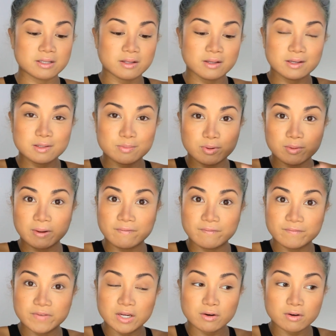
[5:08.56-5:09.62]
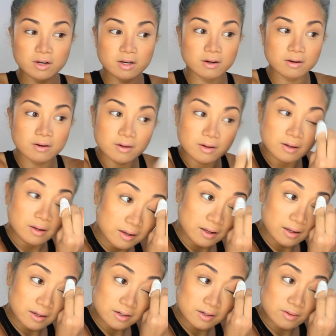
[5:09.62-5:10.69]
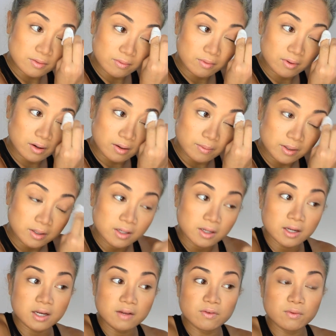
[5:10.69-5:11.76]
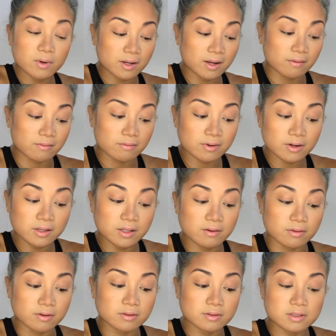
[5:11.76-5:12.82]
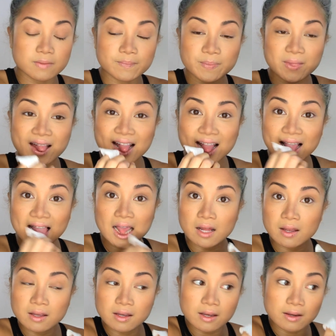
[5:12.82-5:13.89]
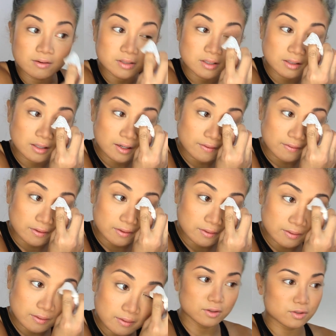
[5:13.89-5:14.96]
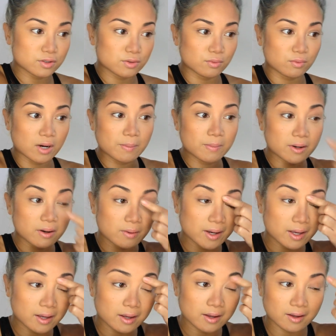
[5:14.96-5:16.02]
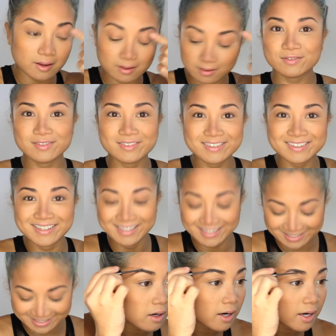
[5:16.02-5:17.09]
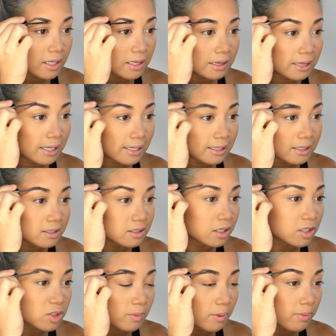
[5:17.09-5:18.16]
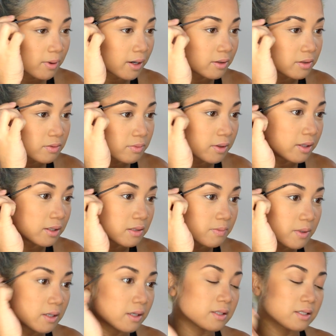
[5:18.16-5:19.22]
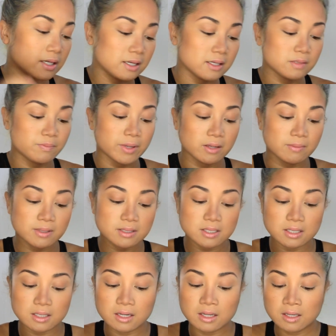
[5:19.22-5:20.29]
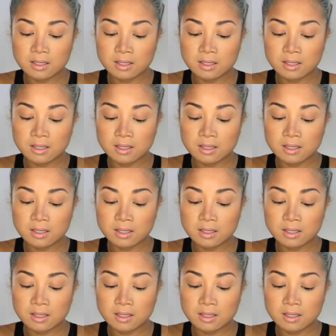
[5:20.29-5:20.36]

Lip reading: of this, put my finger here, and just rub. And if you want to get really gross, get your saliva, just wipe it away. I lightly touch my brows with this because it is pigmented,